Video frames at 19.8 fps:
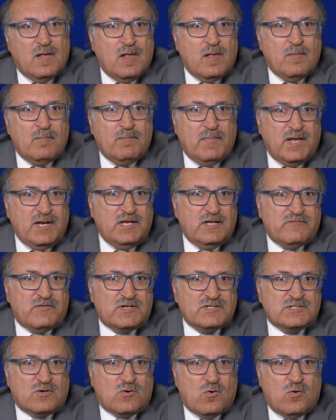Many of
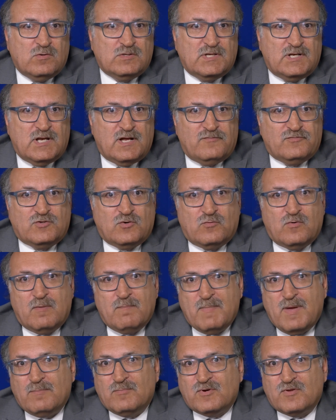us are old enough to
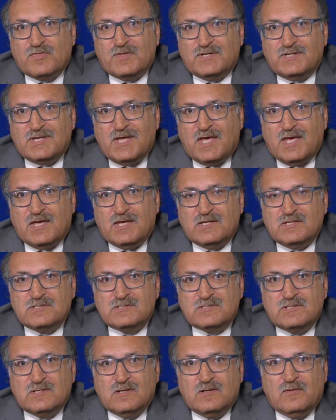remember the
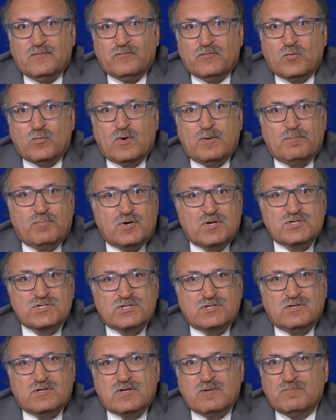days when
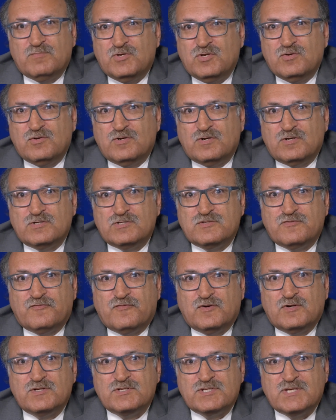personal computers
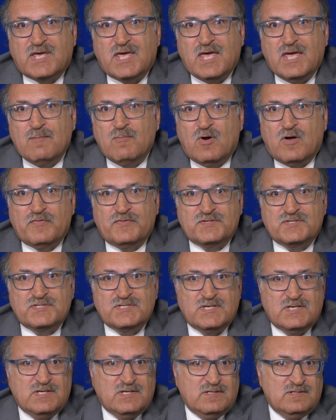first came on the
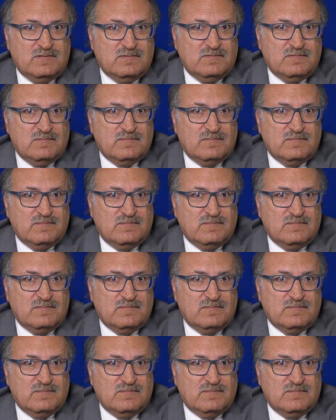scene.